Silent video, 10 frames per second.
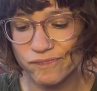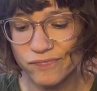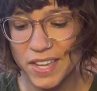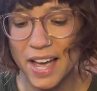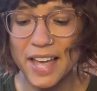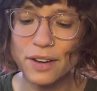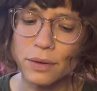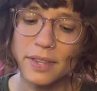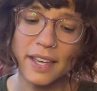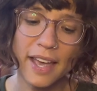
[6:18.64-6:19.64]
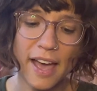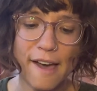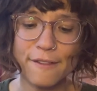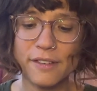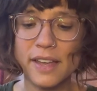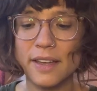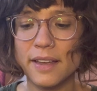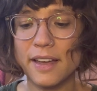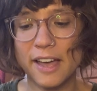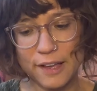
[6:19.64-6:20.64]
yeah, I don't think I have
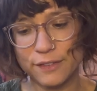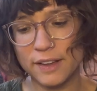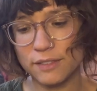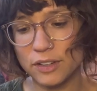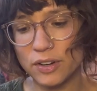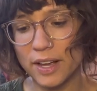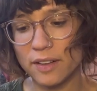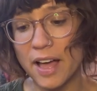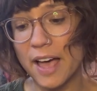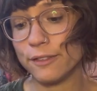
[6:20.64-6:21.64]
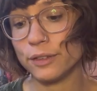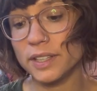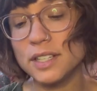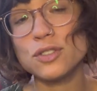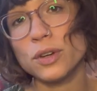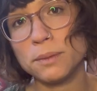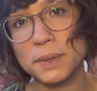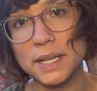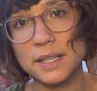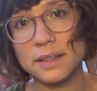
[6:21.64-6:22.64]
a favorite trail. I've really enjoyed
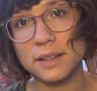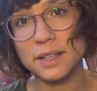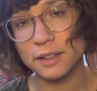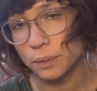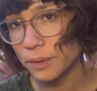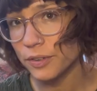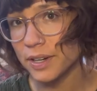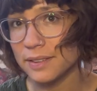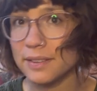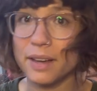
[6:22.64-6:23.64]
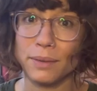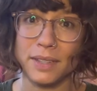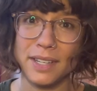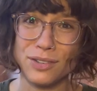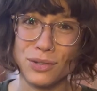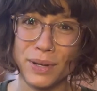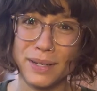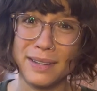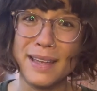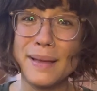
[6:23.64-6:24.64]
being in the Gila Wilderness. I really
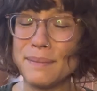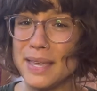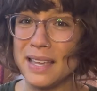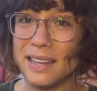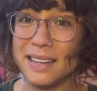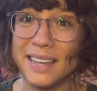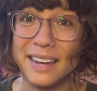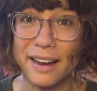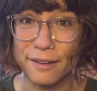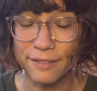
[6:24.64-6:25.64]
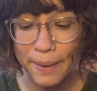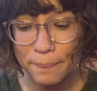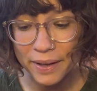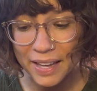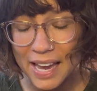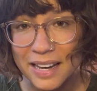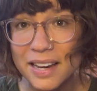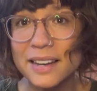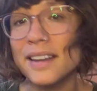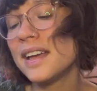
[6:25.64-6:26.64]
enjoyed being in Aravaipa
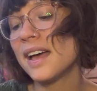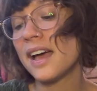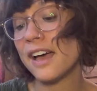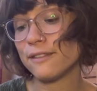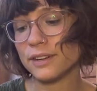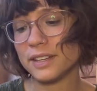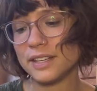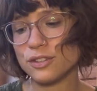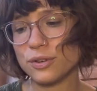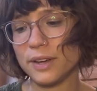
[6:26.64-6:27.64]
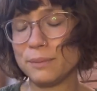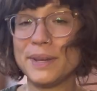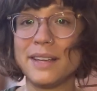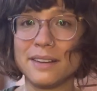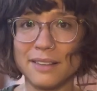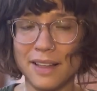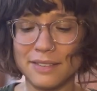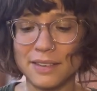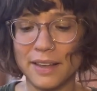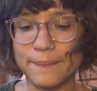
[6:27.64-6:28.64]
Canyon. I've really enjoyed being in
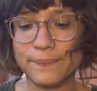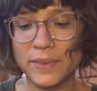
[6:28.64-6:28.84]
Alaska.